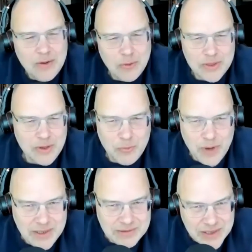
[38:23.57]
or the
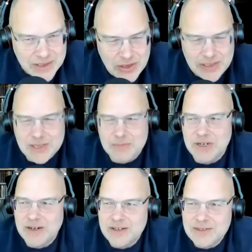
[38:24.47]
one digital
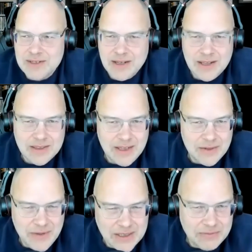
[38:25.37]
experience that
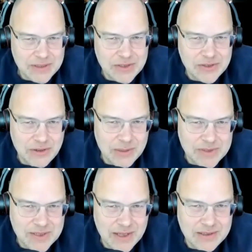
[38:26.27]
effectively showed up
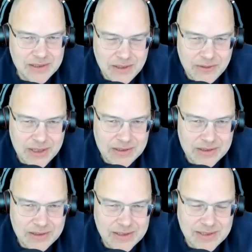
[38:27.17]
and said, you know what,
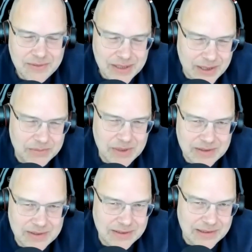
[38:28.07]
let's see if I can help you
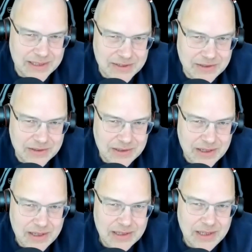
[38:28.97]
make this a little easier.
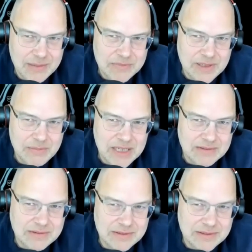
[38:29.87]
Let, let
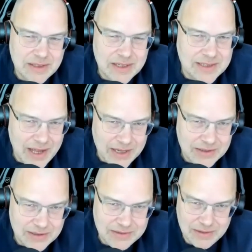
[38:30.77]
me, it's not,
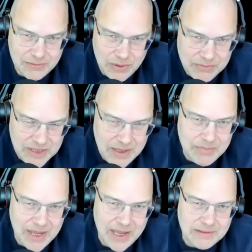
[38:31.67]
it's, it won't be that
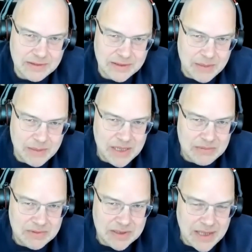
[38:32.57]
bad. Let
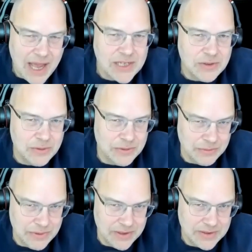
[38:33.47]
me guide you
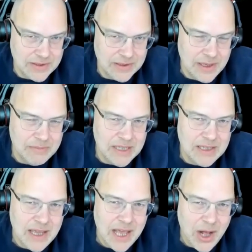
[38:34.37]
through this. Let me yeah.